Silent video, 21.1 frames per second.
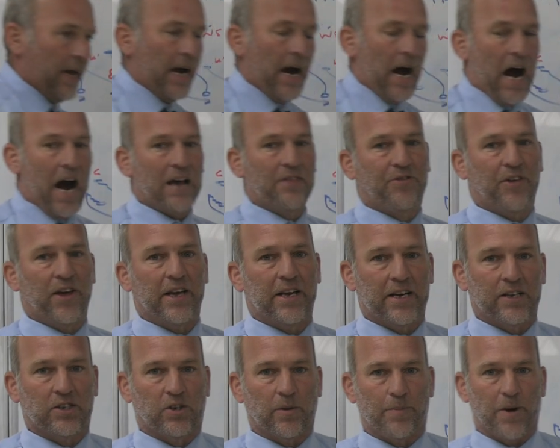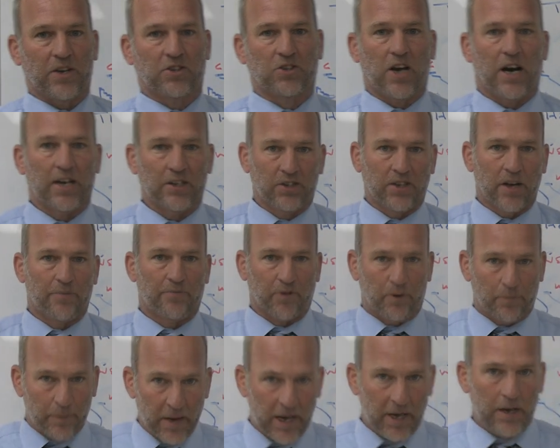yeah, I think it's the best concept
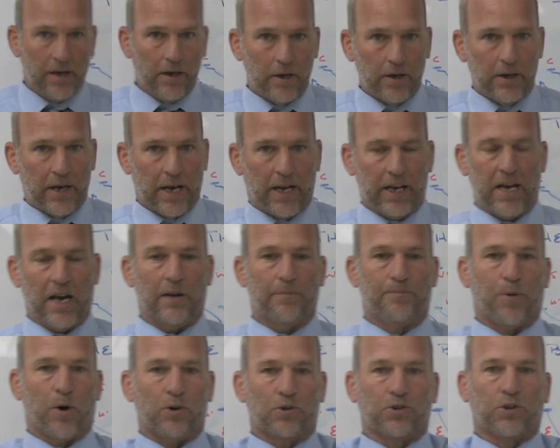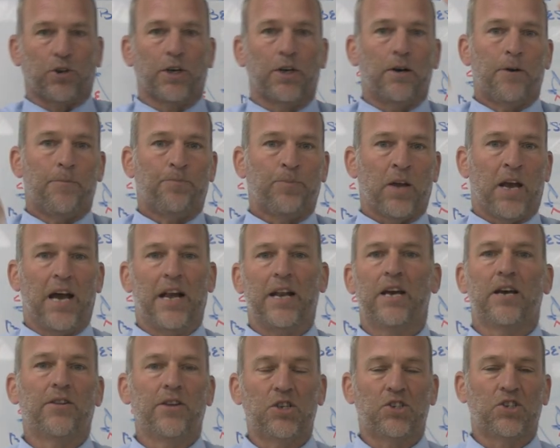for me. And again, personally,
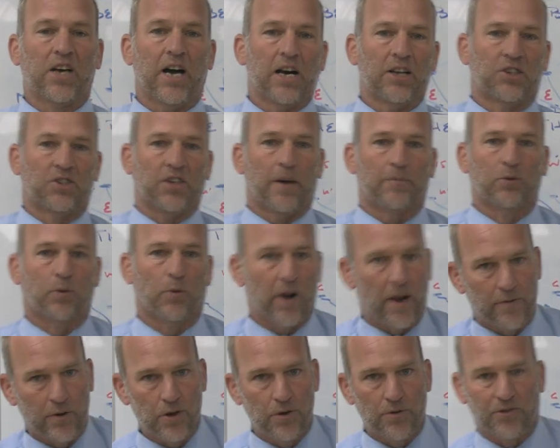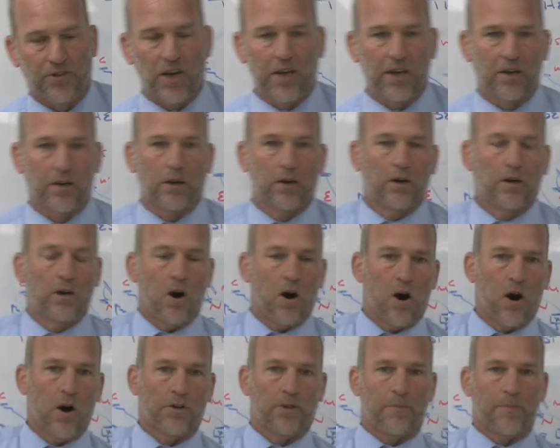any of these concepts, whatever you think
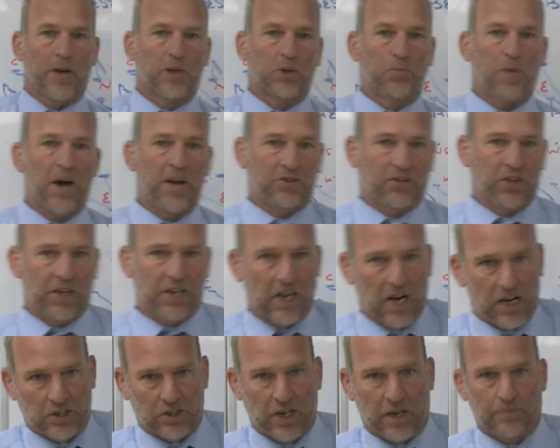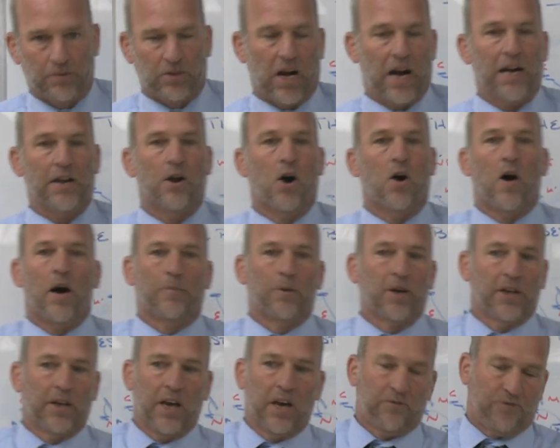are the best passing concepts, I know I'm
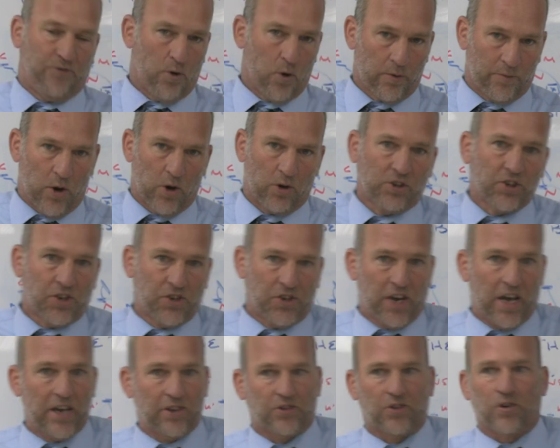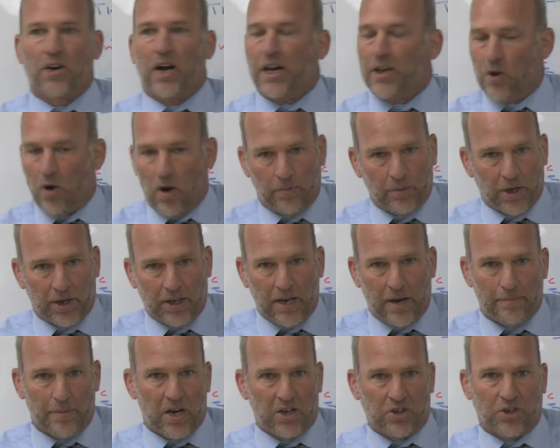going to get four verts as an answer. I know I'm going
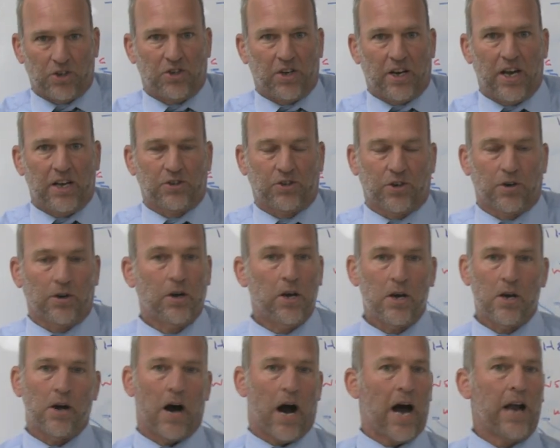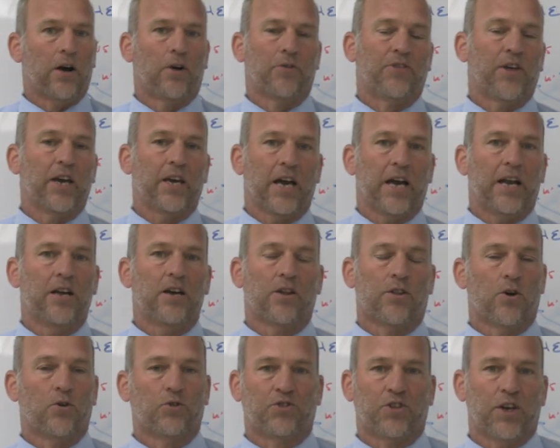to get mesh as an answer. I don't think any
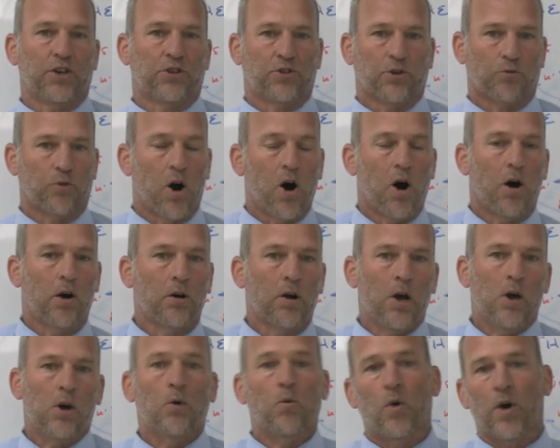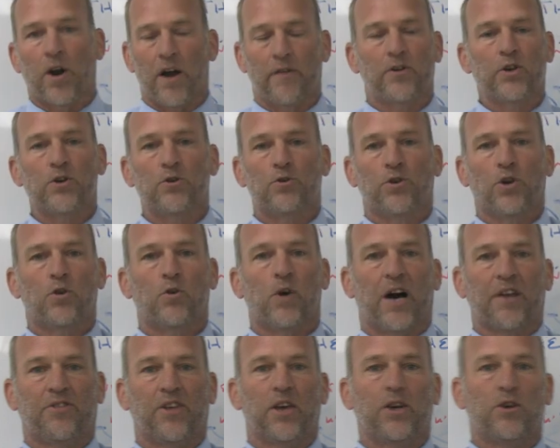of those things are wrong. Whatever you do,
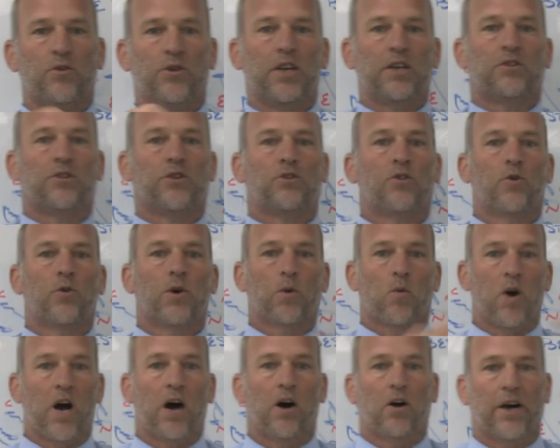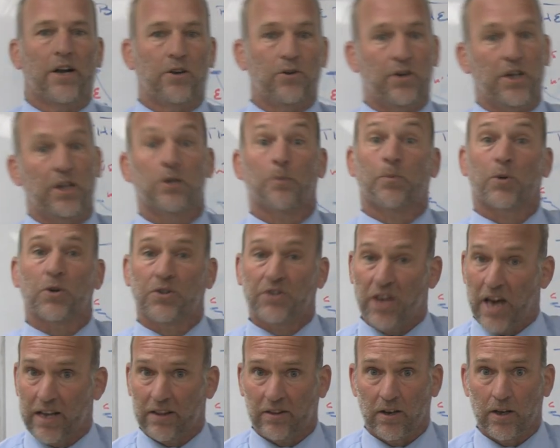I think you need to do it well, and you need to
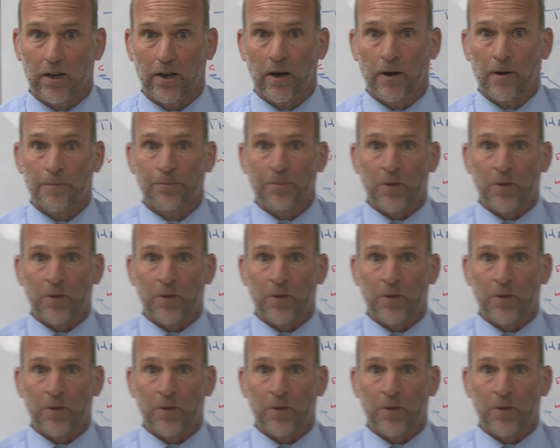protect it